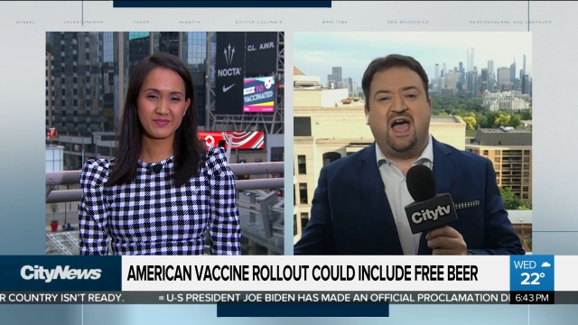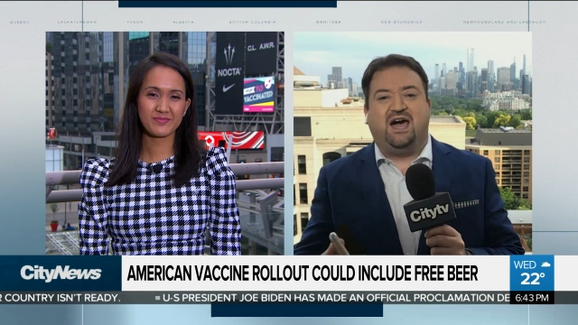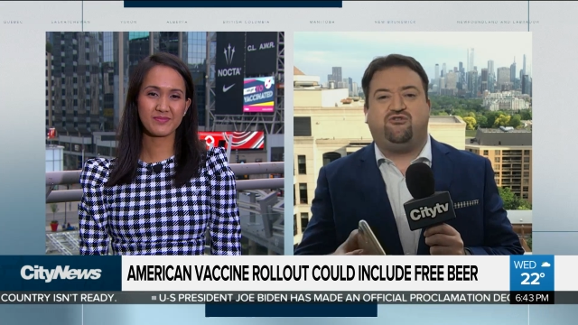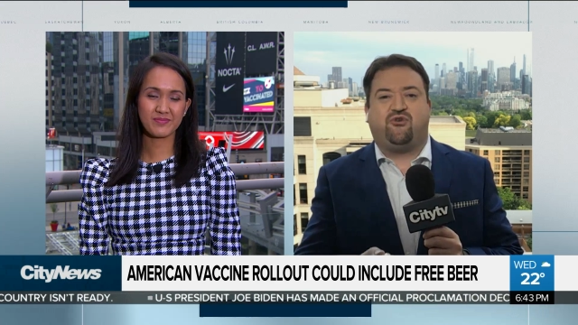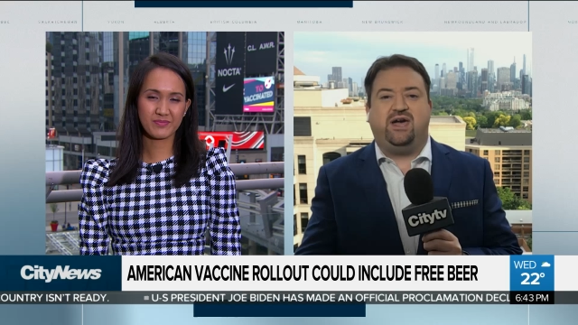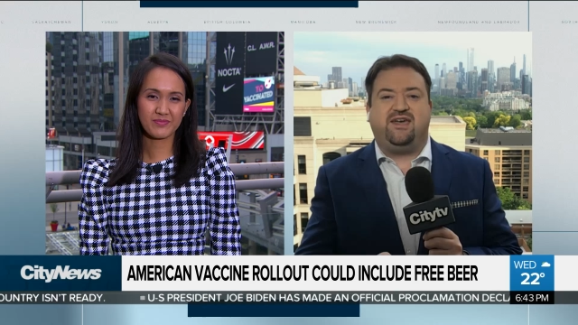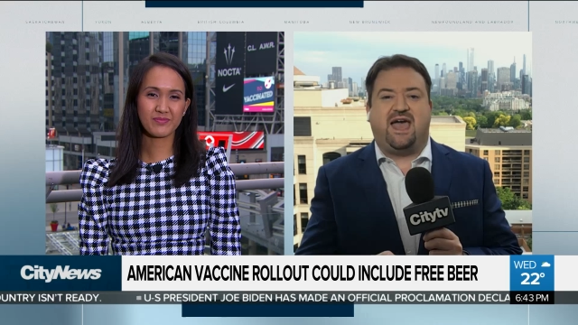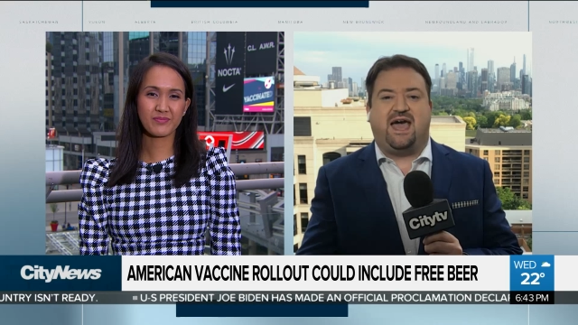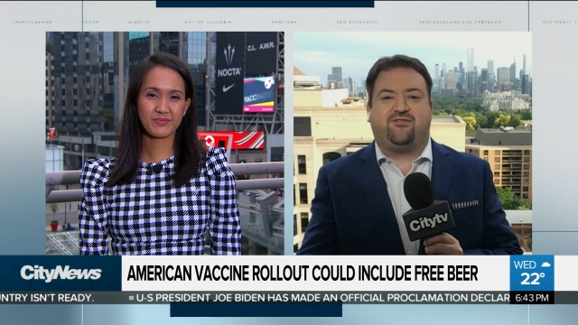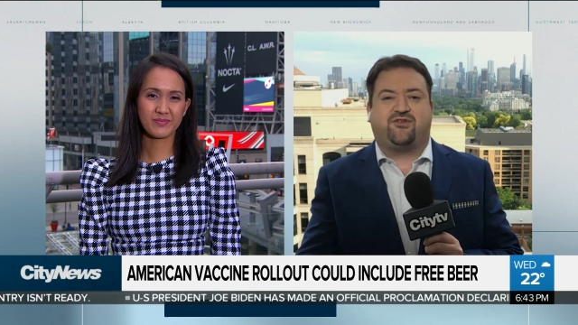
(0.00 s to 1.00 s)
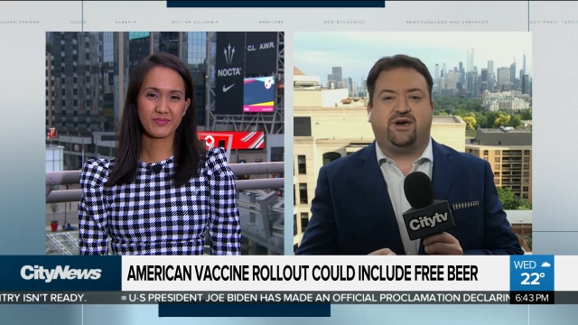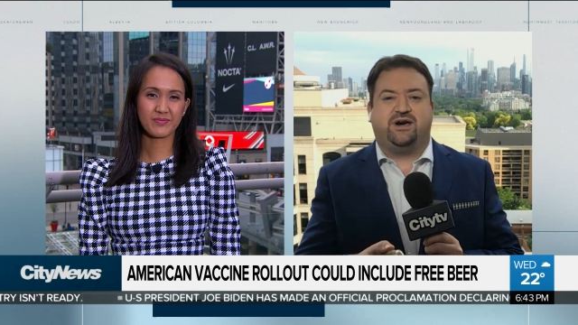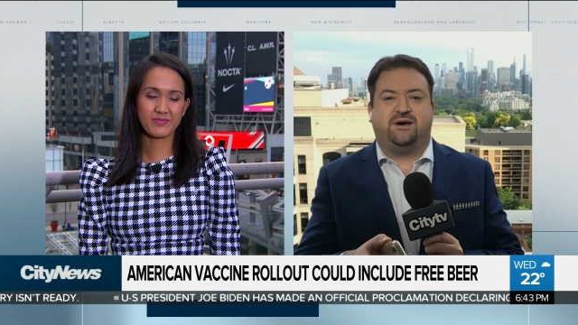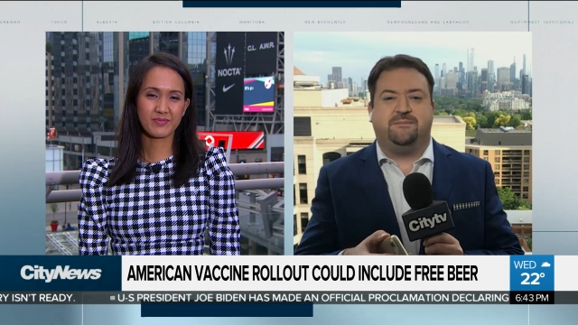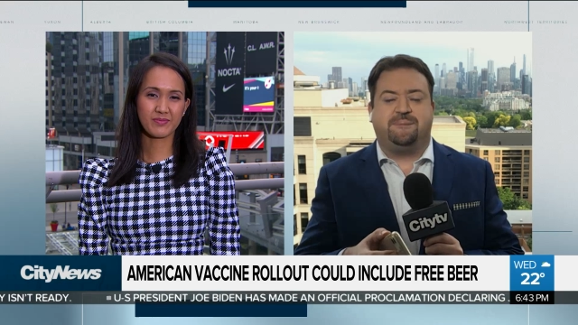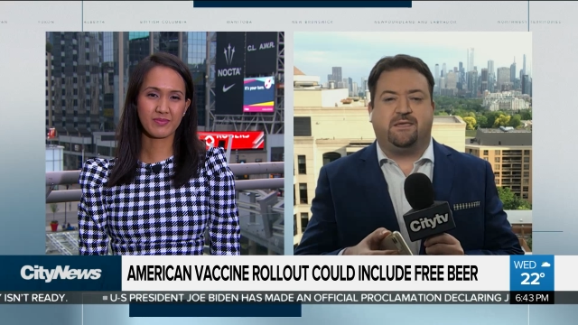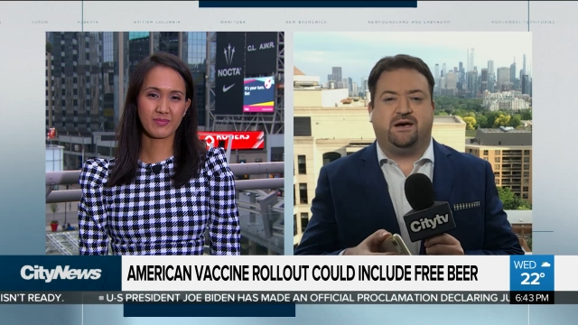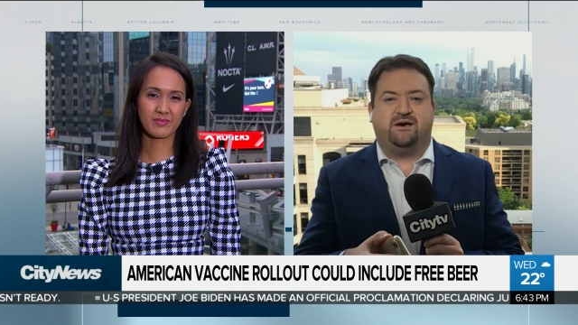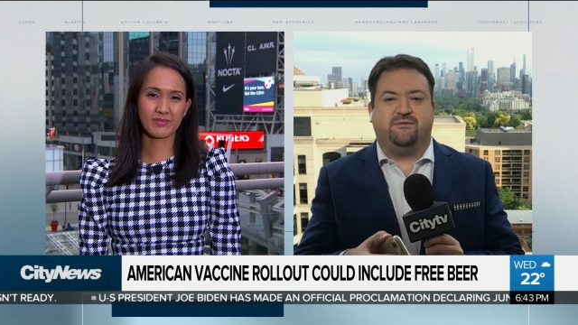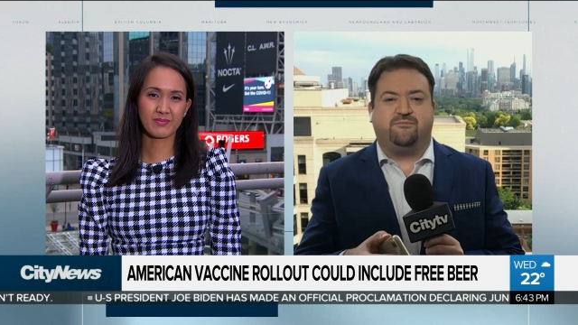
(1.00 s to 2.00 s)
Speaker 1: I tried to ask um,
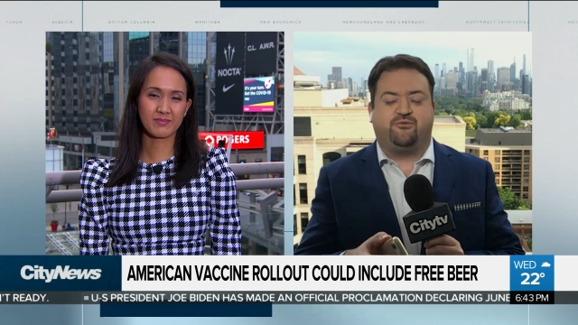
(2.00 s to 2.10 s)
uh,